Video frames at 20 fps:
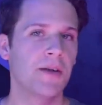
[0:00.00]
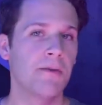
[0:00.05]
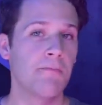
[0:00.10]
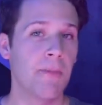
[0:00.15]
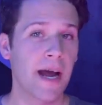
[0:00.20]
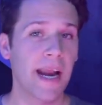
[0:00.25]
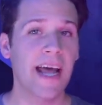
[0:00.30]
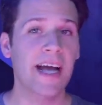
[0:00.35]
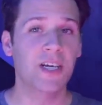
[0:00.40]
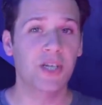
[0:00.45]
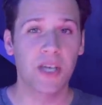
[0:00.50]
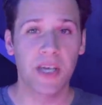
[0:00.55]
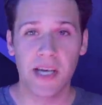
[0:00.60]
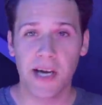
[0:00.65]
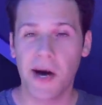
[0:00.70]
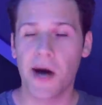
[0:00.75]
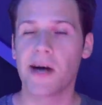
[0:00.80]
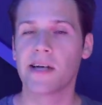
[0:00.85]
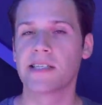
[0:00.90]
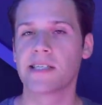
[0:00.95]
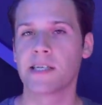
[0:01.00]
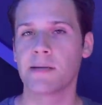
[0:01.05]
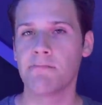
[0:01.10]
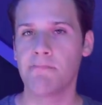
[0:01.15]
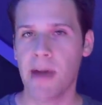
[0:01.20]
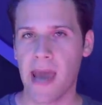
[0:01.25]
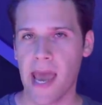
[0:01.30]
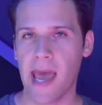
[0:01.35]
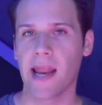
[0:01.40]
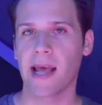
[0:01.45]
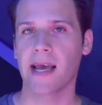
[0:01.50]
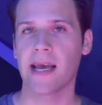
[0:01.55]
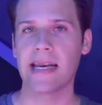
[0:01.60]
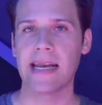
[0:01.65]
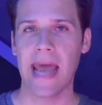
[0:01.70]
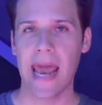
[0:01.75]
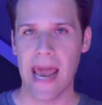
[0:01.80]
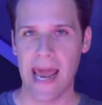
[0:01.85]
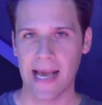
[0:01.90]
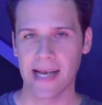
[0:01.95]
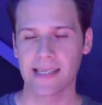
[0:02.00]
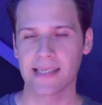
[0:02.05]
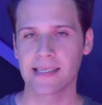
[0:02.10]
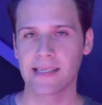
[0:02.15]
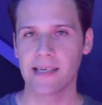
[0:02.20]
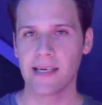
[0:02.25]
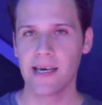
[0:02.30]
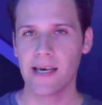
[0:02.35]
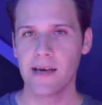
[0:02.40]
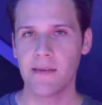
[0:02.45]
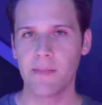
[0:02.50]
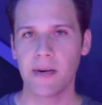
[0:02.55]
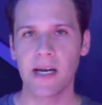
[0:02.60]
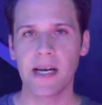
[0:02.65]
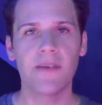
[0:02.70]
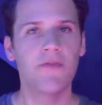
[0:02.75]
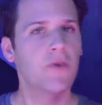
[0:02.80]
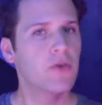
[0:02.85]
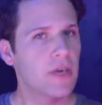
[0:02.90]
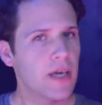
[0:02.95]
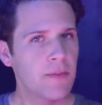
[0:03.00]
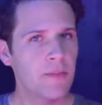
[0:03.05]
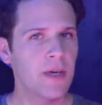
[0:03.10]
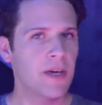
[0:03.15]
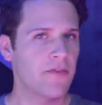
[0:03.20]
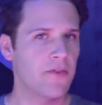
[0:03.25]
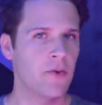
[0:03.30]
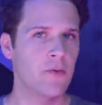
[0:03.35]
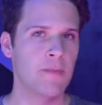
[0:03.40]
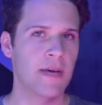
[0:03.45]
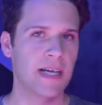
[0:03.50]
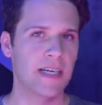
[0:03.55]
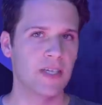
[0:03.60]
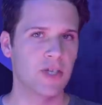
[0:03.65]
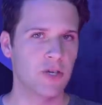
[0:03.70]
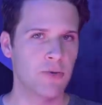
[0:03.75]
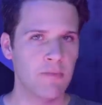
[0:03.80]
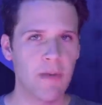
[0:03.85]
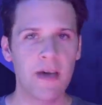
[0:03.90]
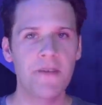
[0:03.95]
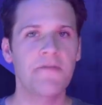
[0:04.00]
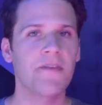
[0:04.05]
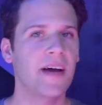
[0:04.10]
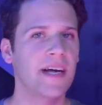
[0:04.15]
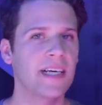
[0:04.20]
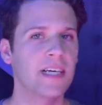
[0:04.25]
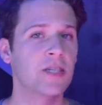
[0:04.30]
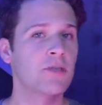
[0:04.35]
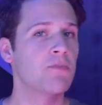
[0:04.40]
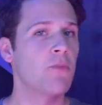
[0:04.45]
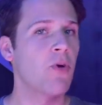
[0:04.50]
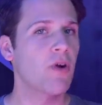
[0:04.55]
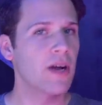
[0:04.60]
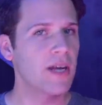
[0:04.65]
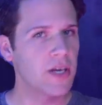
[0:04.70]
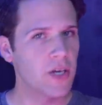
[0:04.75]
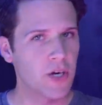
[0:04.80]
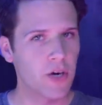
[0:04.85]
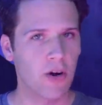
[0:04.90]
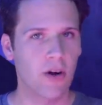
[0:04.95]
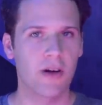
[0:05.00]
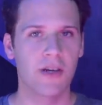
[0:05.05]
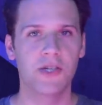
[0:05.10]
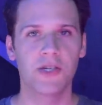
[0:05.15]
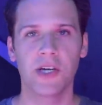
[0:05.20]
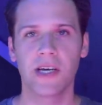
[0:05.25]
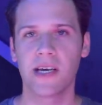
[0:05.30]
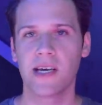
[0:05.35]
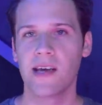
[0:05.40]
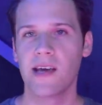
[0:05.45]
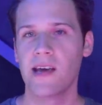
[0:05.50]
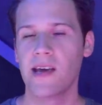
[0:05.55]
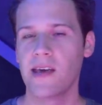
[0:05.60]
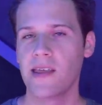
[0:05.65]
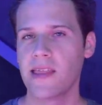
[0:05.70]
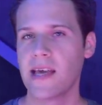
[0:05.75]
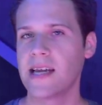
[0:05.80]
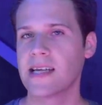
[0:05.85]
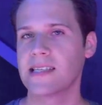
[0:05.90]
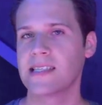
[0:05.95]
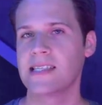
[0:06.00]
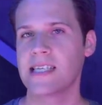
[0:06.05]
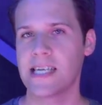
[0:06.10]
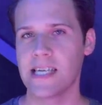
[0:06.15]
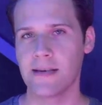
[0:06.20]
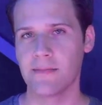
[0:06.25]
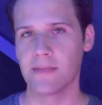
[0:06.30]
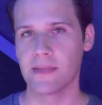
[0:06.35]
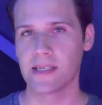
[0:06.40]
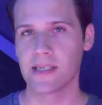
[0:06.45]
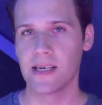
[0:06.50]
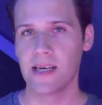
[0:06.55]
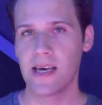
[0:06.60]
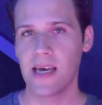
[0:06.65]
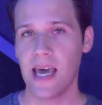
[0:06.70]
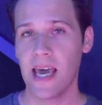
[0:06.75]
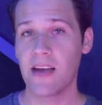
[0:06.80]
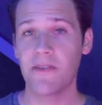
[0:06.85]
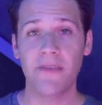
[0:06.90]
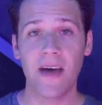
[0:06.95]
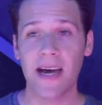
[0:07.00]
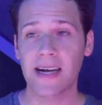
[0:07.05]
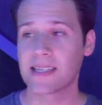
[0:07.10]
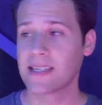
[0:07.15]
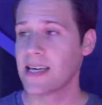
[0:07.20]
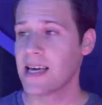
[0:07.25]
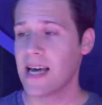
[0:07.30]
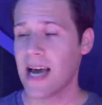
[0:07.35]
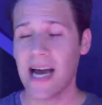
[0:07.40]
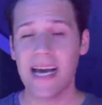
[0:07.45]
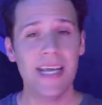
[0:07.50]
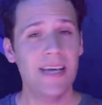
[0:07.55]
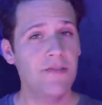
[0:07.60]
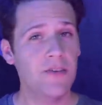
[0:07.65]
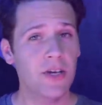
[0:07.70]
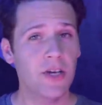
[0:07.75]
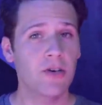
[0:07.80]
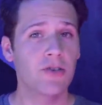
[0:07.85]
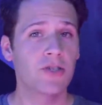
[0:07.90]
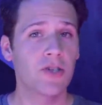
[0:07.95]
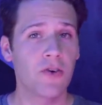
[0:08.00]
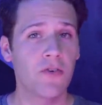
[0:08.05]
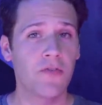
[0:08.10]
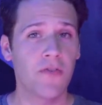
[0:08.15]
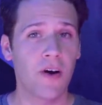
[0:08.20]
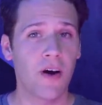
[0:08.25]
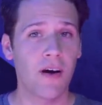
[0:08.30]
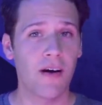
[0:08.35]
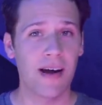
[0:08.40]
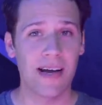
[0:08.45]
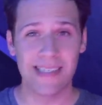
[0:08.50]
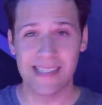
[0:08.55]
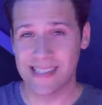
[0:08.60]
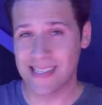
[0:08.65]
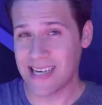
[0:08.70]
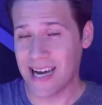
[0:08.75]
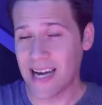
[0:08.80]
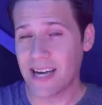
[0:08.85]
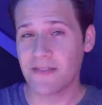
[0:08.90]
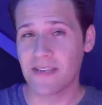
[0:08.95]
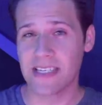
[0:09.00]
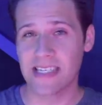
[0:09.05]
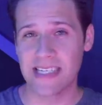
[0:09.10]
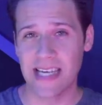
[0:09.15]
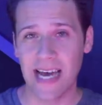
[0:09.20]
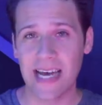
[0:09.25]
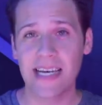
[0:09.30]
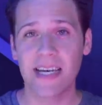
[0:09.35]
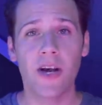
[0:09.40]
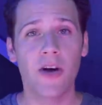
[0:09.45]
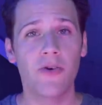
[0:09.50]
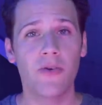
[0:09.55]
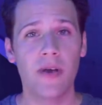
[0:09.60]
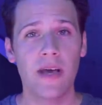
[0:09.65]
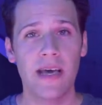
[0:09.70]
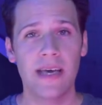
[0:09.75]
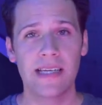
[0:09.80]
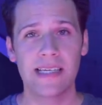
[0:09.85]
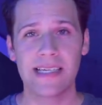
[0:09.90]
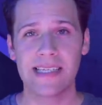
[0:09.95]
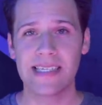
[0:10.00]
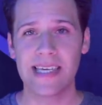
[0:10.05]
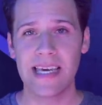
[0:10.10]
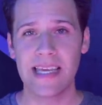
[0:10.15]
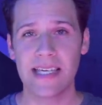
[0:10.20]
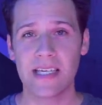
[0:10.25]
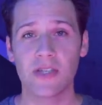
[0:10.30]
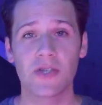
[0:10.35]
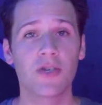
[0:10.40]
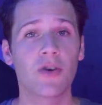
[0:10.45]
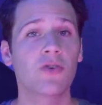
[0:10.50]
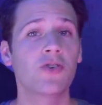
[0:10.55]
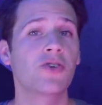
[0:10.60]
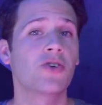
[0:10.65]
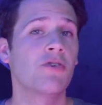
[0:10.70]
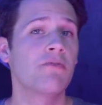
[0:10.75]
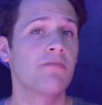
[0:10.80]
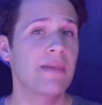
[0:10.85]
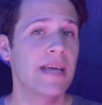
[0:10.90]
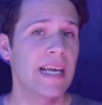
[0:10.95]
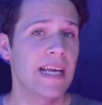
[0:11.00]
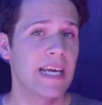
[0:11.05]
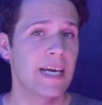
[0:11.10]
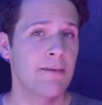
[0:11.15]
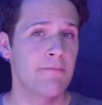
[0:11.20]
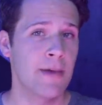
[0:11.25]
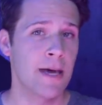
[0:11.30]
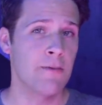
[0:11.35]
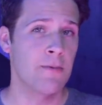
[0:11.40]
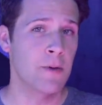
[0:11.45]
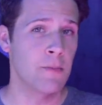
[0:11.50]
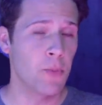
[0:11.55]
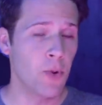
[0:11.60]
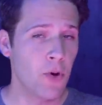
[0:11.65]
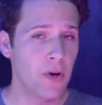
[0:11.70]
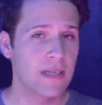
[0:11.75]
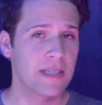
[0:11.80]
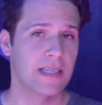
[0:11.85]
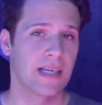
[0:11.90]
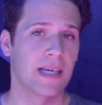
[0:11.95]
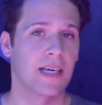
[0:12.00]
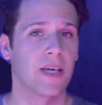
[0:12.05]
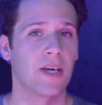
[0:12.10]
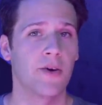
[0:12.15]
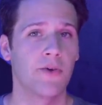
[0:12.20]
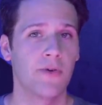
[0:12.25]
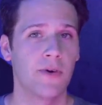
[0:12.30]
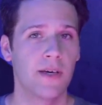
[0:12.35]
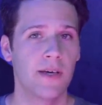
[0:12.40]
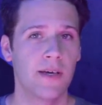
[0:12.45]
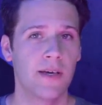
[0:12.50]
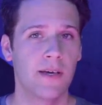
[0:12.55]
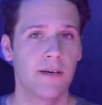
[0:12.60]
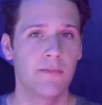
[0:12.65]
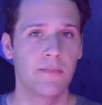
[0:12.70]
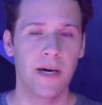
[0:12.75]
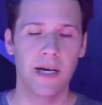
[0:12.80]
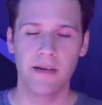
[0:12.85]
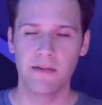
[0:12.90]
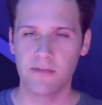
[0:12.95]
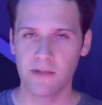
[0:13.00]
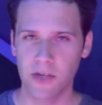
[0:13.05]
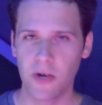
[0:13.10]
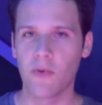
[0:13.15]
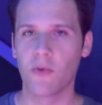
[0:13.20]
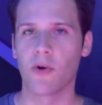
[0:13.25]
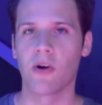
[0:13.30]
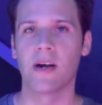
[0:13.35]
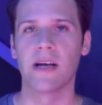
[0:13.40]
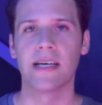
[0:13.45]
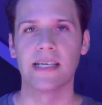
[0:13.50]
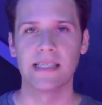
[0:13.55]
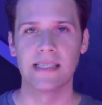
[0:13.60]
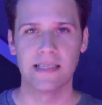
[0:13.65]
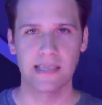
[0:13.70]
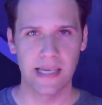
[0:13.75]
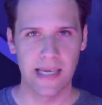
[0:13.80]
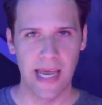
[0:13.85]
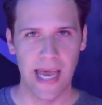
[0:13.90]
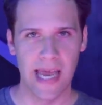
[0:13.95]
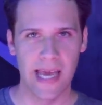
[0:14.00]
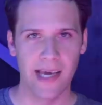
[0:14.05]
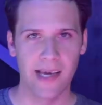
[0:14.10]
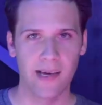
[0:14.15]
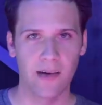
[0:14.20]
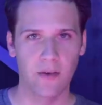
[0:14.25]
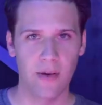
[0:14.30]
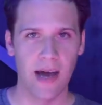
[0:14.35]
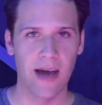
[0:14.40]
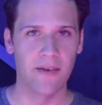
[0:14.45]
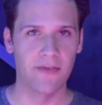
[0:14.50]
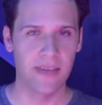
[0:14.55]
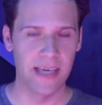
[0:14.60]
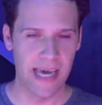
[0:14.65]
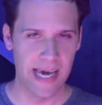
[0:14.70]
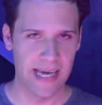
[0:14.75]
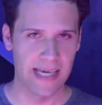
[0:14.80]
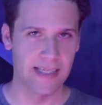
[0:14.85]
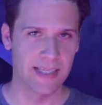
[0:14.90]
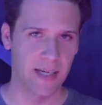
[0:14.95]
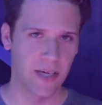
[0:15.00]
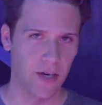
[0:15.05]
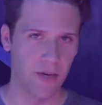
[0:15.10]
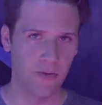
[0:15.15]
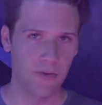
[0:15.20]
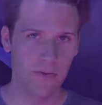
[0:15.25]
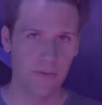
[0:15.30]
might actually cause some panic and angst, but if you give me a few minutes, you may find it's more encouraging than it seems. In fact, I'd even go so far as kind of a side note to say that social media may be poisoning you. But don't worry, because today we have the antidote.